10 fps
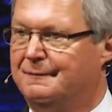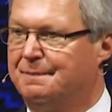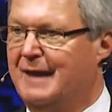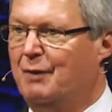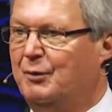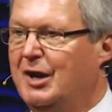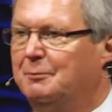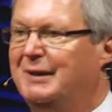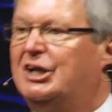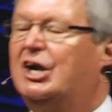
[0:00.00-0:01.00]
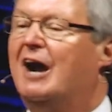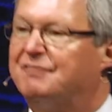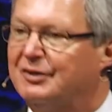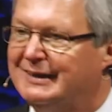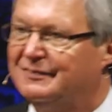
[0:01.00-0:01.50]
Right, uh, we ought to be
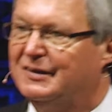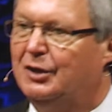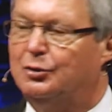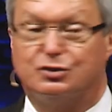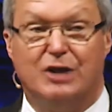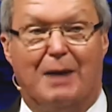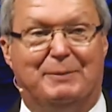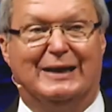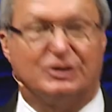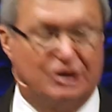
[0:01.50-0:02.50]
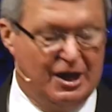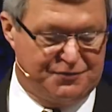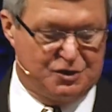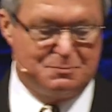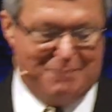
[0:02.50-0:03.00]
governing those, not being
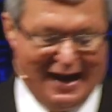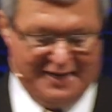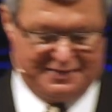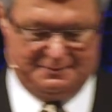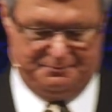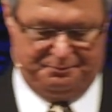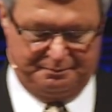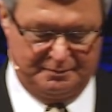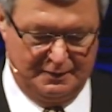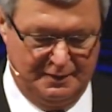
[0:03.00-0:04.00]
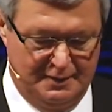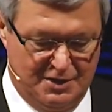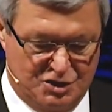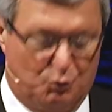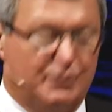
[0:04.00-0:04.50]
governed by them.
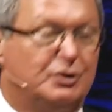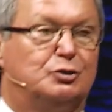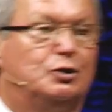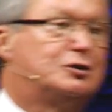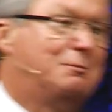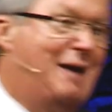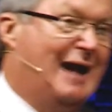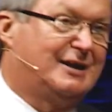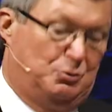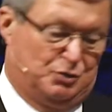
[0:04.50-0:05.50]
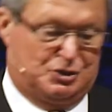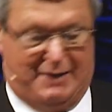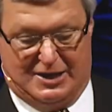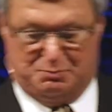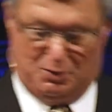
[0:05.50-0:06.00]
So, what are you going to do with tobacco? You want
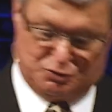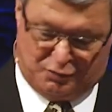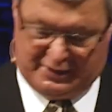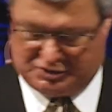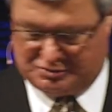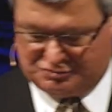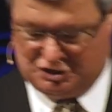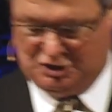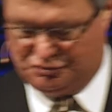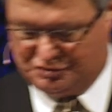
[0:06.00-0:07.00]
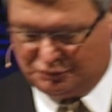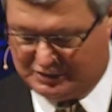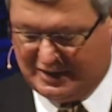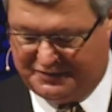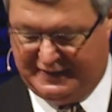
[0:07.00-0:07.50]
somebody to smoke, drinks, chews, those
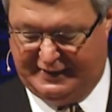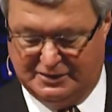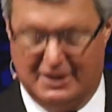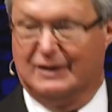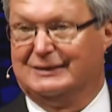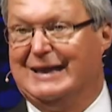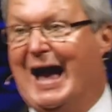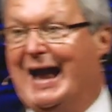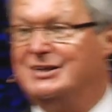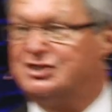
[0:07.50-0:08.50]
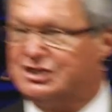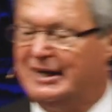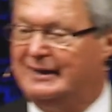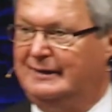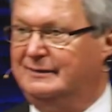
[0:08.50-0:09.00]
kind of things? Lying,
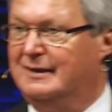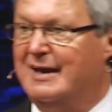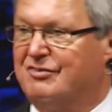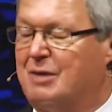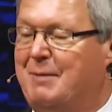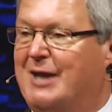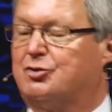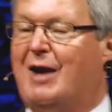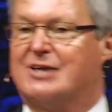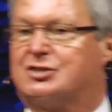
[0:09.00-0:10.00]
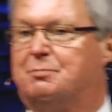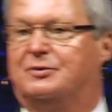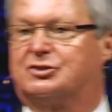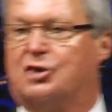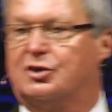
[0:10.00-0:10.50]
cheating. If somebody tries
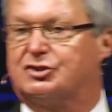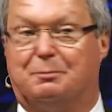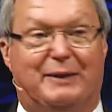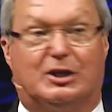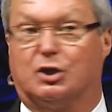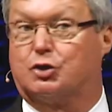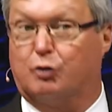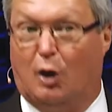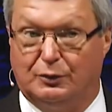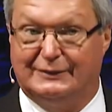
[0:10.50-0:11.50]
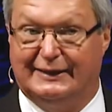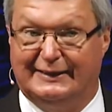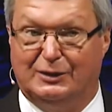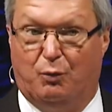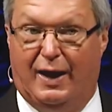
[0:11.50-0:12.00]
to starts to be controlling in
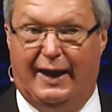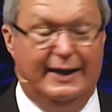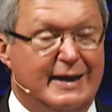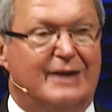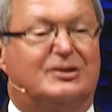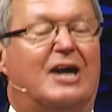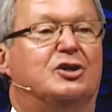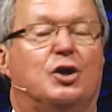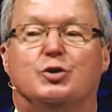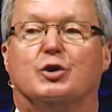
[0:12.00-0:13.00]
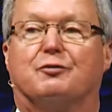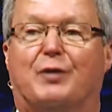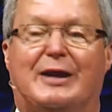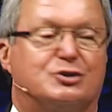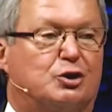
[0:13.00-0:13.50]
any way, tell you who your
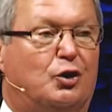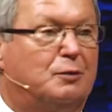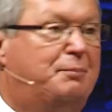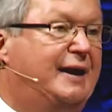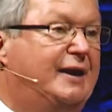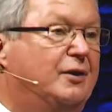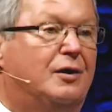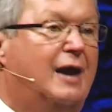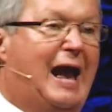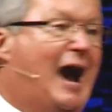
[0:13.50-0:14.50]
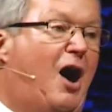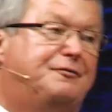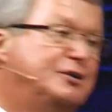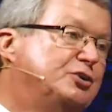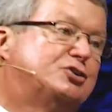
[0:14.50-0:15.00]
friends are going to be or how
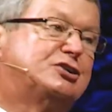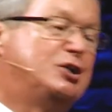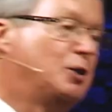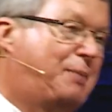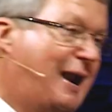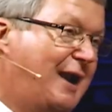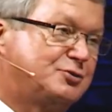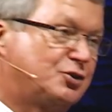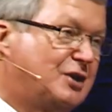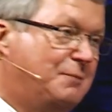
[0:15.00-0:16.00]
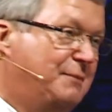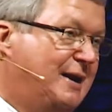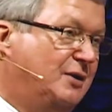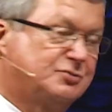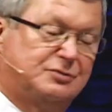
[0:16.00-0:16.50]
often you can see your parents or something
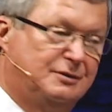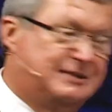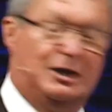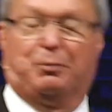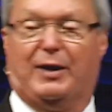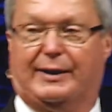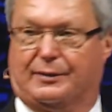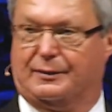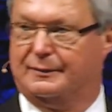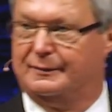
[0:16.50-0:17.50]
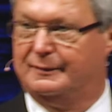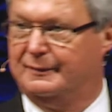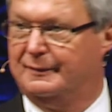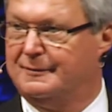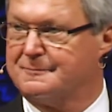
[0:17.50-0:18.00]
else, deal breaker.
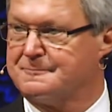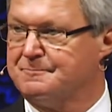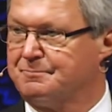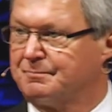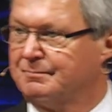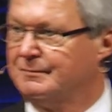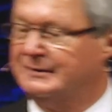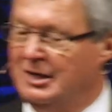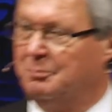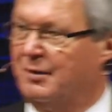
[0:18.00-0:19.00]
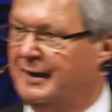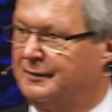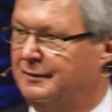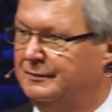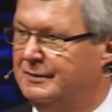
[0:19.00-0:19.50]
Deal
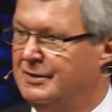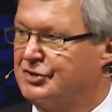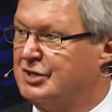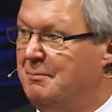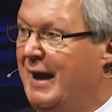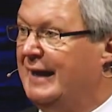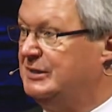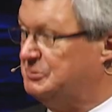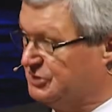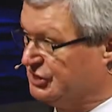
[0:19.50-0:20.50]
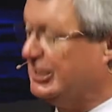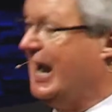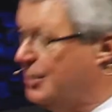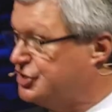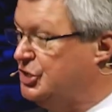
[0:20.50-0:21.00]
breaker. Somebody
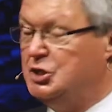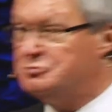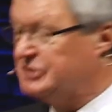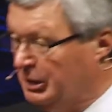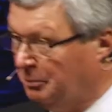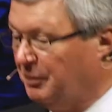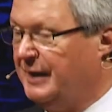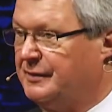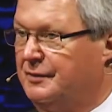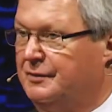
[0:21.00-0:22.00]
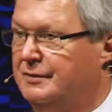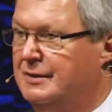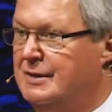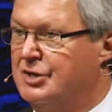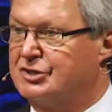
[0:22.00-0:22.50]
scares you, deal breaker.
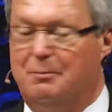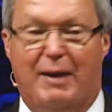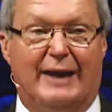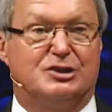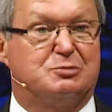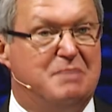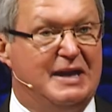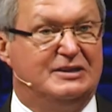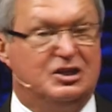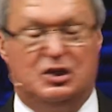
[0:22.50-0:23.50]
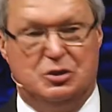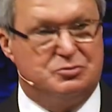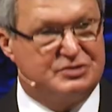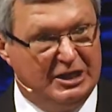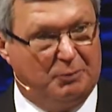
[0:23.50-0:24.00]
Somebody's mean to you,
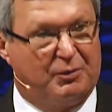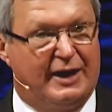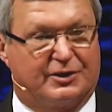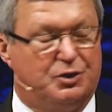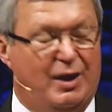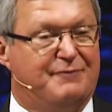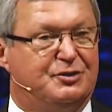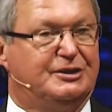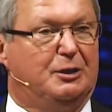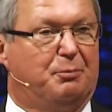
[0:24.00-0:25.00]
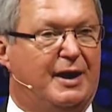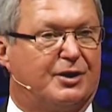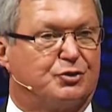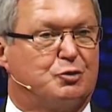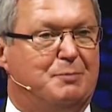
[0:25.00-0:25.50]
deal breaker. You have your deal
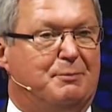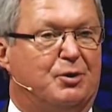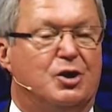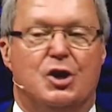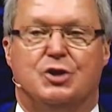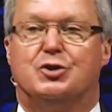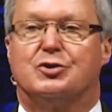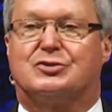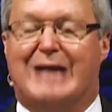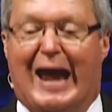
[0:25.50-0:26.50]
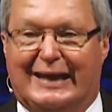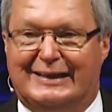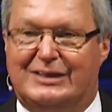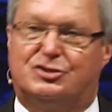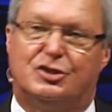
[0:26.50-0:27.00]
breakers. Remember, you're
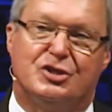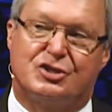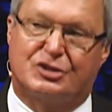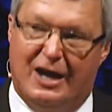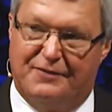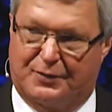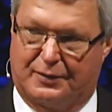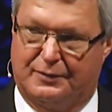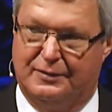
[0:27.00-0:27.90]
dating to discover.